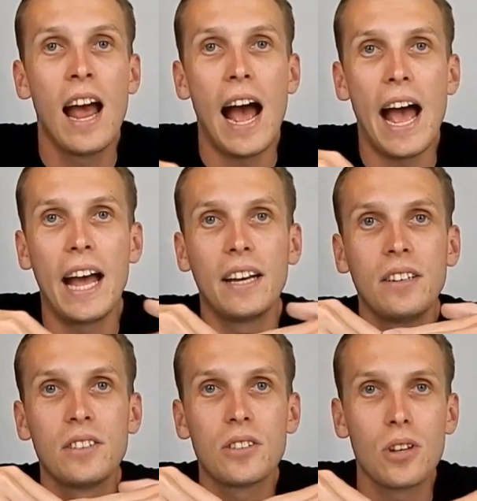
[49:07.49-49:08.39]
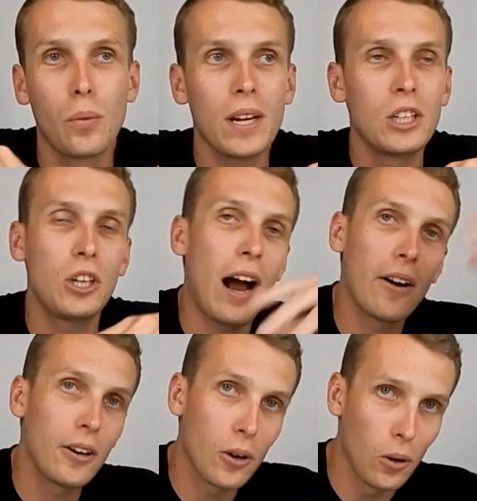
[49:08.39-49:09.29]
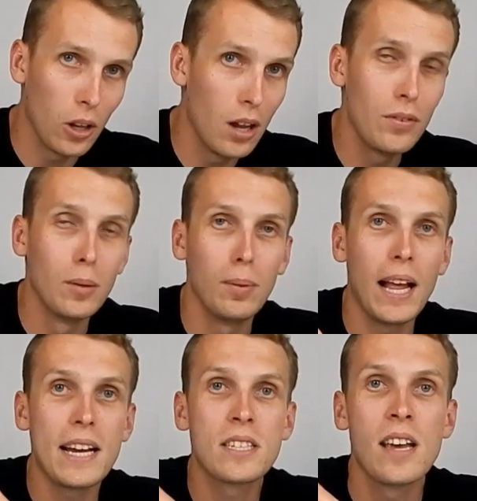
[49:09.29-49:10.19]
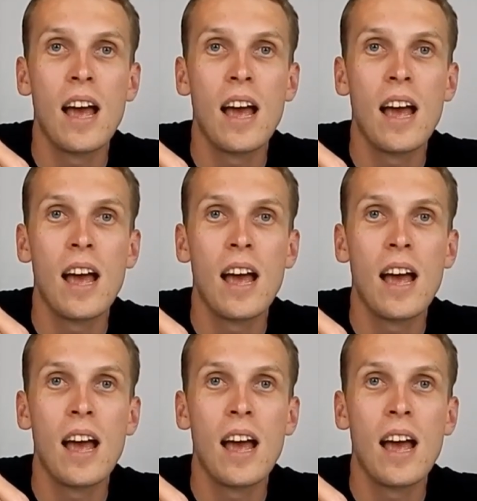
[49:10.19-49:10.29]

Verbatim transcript: and so we gyroed all over the place